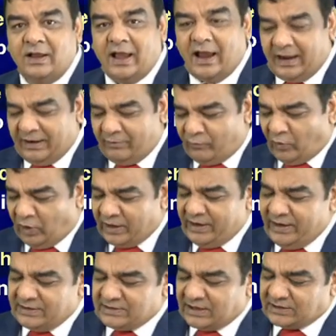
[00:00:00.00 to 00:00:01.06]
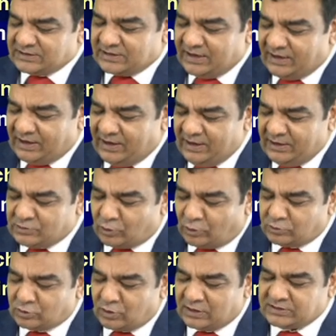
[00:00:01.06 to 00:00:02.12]
And what he is asking, he is
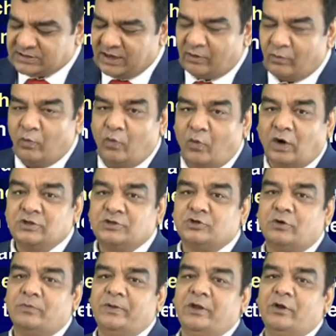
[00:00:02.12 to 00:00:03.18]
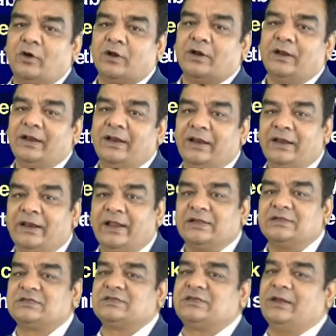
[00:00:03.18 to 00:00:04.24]
also asking, what should be your
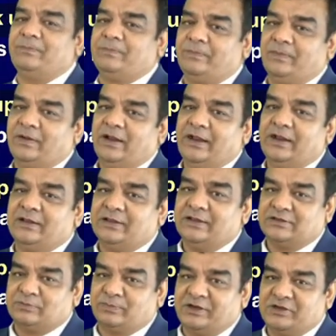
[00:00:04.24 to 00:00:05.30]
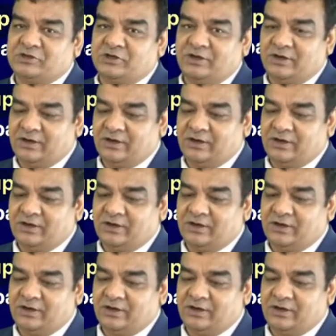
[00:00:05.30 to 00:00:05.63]
next step in this patient?